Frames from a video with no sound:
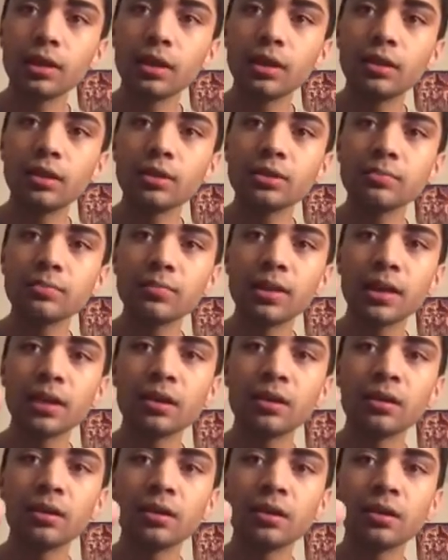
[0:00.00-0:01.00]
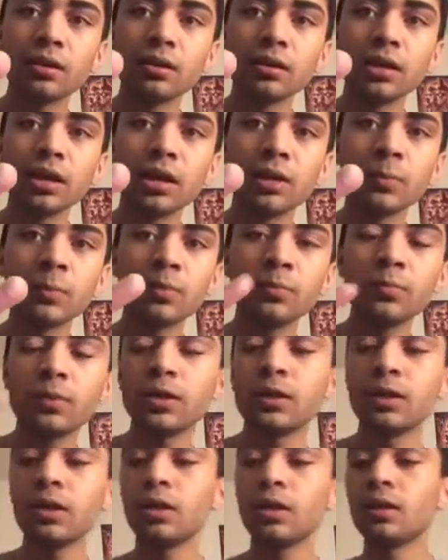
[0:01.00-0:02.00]
It looks matte on camera,
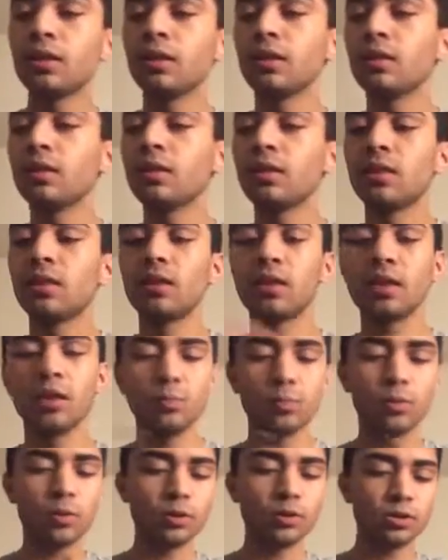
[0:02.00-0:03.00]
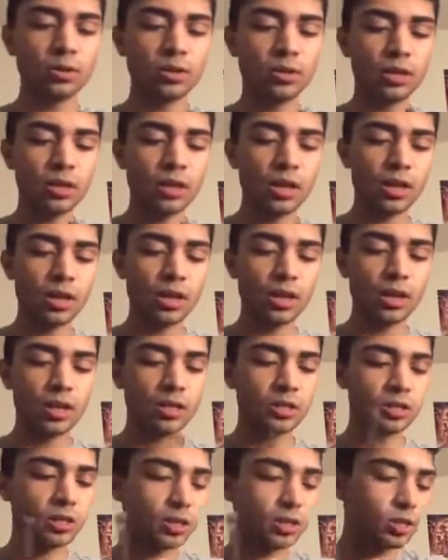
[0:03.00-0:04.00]
but in person, it
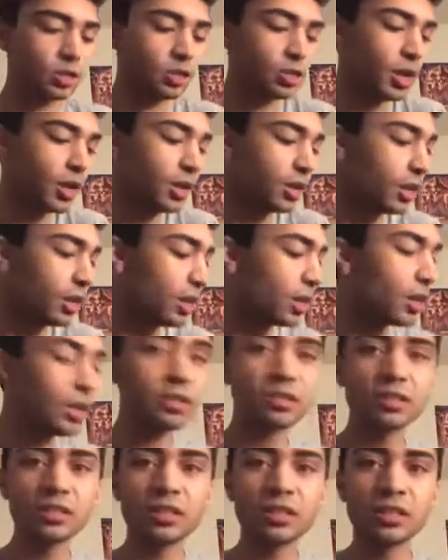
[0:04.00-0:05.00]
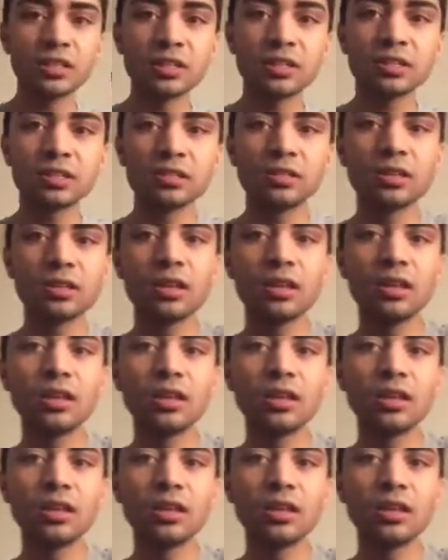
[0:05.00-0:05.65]
is shiny as the Dickens.